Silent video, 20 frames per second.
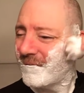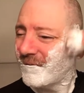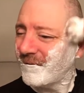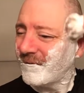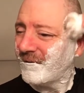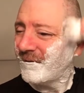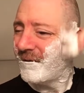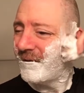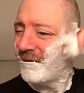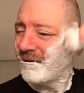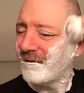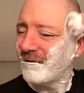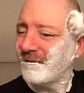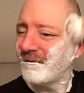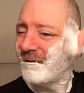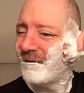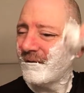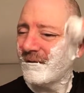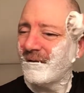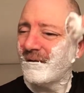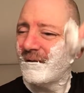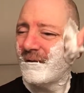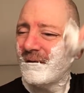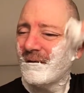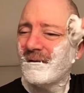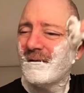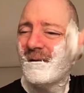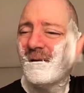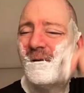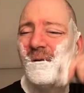
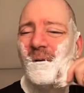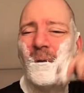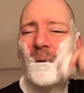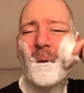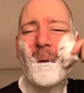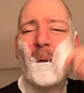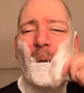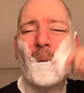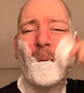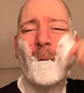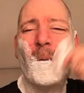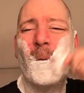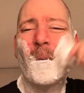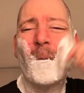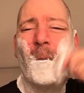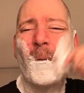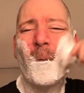(silence)